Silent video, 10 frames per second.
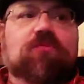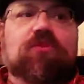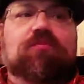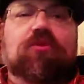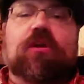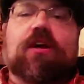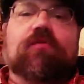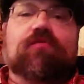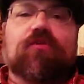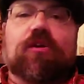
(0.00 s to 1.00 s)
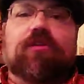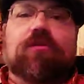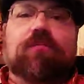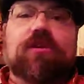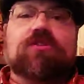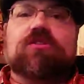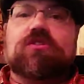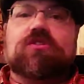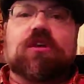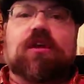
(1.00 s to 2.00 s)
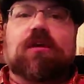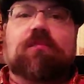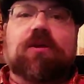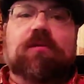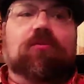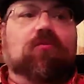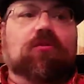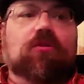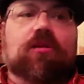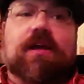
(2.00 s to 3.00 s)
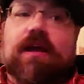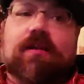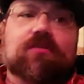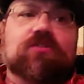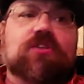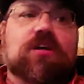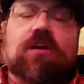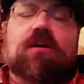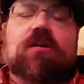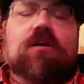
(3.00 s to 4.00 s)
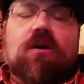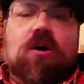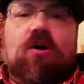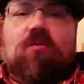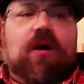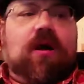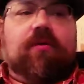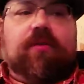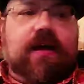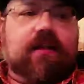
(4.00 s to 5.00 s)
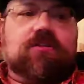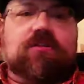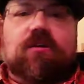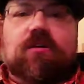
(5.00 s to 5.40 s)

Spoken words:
you put it out in front of their business, and people will look at it and say, oh, wow, that's